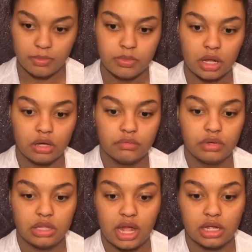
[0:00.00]
I'm not gonna
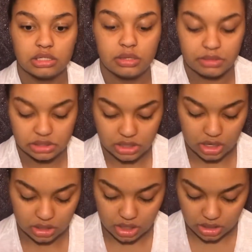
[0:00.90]
read that because I'm
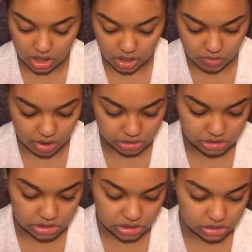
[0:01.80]
excited. I think I know how to
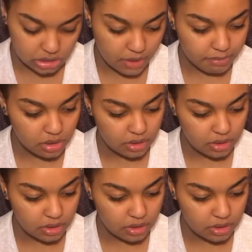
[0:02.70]
set this up.